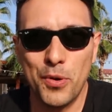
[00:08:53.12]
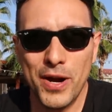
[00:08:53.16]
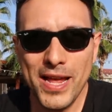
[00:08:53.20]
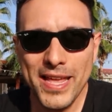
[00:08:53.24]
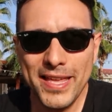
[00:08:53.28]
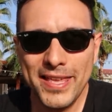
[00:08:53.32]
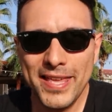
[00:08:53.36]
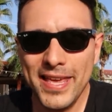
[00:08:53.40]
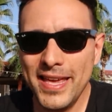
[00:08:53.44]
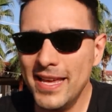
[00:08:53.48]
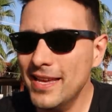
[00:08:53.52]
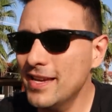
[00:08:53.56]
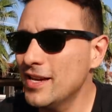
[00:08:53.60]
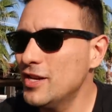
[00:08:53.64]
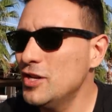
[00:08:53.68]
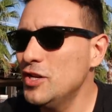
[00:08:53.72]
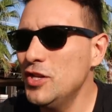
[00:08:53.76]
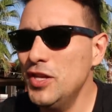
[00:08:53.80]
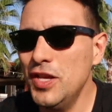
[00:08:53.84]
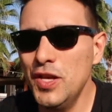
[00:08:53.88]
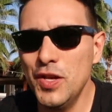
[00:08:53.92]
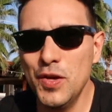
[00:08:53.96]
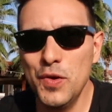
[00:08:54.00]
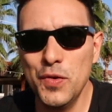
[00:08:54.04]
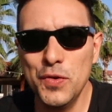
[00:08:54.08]
breaking
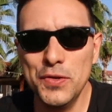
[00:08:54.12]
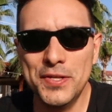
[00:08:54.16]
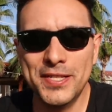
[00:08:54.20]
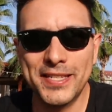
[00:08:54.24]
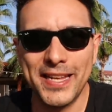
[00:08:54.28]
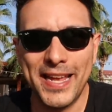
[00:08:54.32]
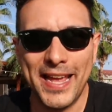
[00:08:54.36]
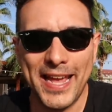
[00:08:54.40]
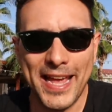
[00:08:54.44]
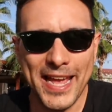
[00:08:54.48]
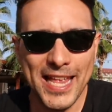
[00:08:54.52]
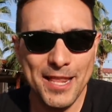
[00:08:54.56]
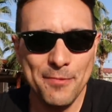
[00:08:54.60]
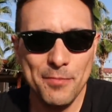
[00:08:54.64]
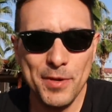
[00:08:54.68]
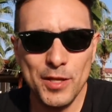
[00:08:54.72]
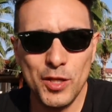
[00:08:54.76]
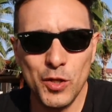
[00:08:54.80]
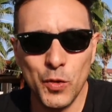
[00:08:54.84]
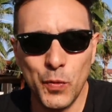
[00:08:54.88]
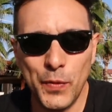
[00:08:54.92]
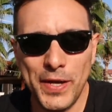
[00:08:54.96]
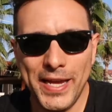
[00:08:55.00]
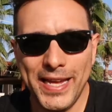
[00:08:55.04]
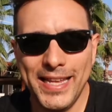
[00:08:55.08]
news in
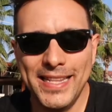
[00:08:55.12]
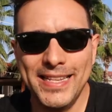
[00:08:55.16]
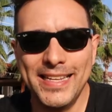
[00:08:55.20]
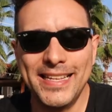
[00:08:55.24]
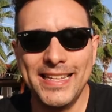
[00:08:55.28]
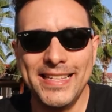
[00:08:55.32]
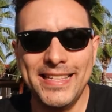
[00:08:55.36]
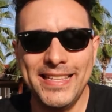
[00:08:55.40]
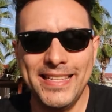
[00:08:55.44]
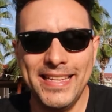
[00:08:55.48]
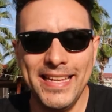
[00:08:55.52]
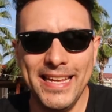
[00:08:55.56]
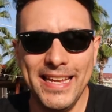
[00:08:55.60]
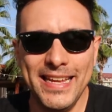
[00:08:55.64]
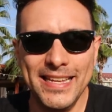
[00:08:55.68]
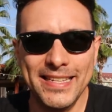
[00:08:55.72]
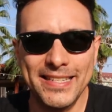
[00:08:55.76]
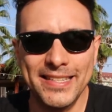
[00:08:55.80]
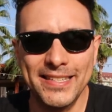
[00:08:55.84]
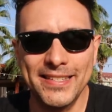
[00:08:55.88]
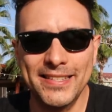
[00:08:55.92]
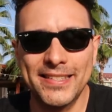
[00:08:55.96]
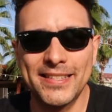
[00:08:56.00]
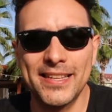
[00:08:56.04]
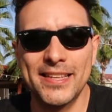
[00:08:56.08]
between
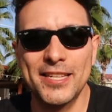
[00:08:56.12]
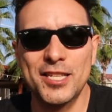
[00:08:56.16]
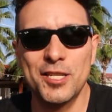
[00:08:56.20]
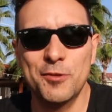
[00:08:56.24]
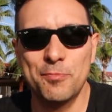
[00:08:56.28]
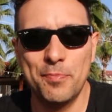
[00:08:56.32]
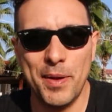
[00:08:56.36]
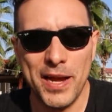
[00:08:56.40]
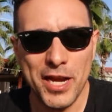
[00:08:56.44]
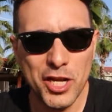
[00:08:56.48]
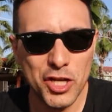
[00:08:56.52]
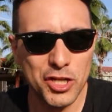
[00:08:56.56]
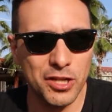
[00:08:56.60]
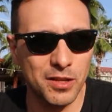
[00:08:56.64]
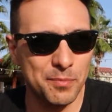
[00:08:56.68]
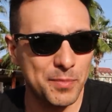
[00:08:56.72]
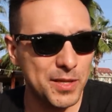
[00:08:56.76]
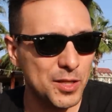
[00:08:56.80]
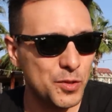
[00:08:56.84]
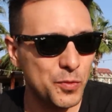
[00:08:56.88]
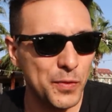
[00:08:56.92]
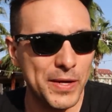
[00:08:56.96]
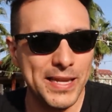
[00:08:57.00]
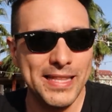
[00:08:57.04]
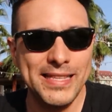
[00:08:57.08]
seasons special,
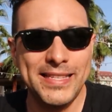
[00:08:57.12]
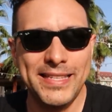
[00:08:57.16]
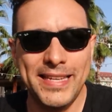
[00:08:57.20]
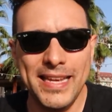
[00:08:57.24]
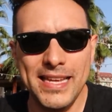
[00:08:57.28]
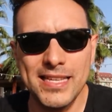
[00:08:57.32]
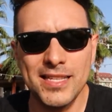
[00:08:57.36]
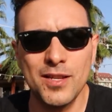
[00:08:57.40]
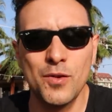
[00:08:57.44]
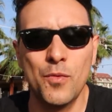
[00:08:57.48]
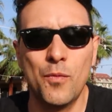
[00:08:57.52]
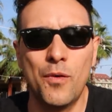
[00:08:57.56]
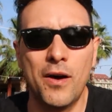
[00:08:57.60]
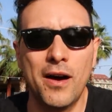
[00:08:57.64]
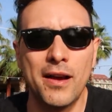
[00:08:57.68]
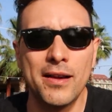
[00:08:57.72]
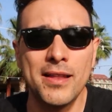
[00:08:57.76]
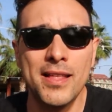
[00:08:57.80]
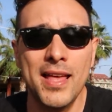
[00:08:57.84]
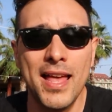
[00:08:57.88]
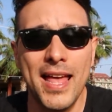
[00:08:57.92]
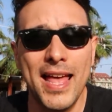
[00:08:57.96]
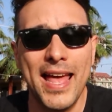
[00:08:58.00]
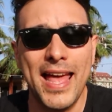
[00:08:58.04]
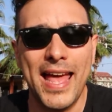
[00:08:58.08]
between season
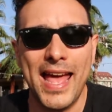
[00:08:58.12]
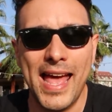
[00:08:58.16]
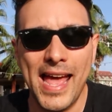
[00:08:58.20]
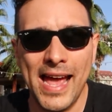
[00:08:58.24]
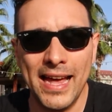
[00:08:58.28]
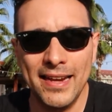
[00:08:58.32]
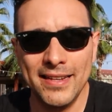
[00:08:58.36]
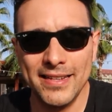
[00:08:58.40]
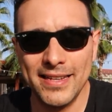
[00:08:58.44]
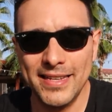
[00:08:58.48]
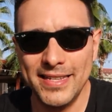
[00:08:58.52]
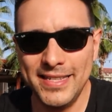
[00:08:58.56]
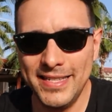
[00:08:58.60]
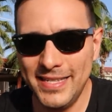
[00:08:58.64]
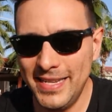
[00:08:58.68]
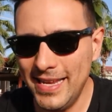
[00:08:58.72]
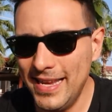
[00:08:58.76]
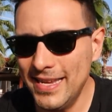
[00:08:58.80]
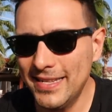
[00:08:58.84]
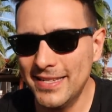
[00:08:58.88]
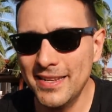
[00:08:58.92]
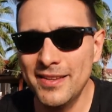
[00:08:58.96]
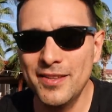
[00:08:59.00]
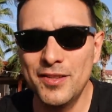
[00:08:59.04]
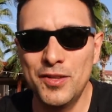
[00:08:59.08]
1 and
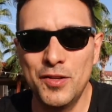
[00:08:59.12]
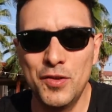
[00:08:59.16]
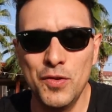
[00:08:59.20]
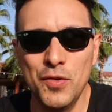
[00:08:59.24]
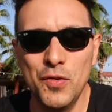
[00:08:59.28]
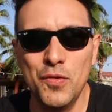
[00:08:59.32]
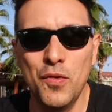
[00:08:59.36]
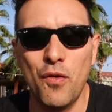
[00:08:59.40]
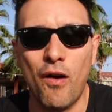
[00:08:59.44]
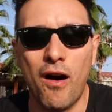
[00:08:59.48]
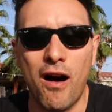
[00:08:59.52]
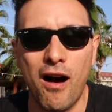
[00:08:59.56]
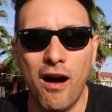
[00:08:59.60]
season 2